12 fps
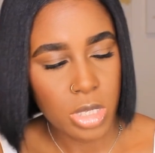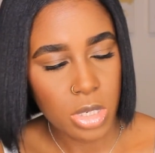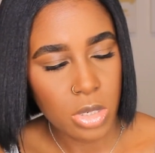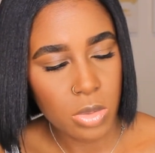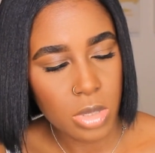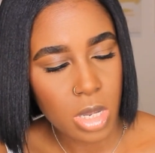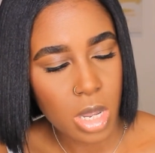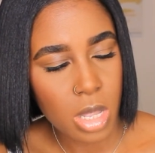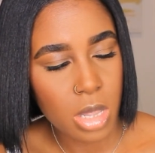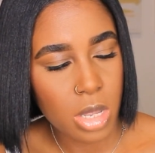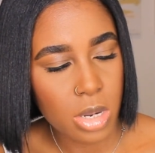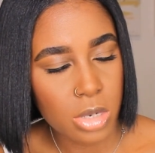to use the
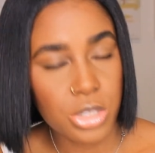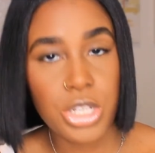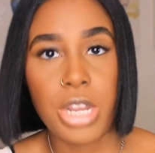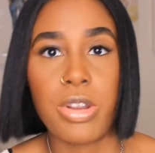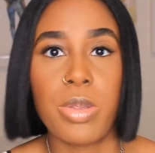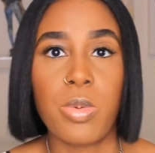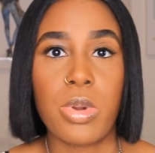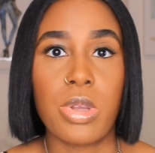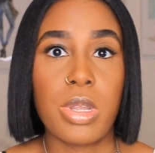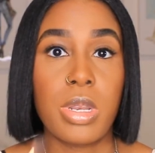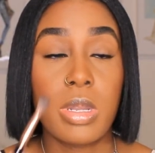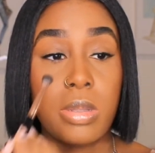color Cherry
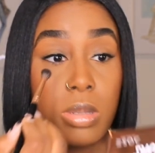Wood.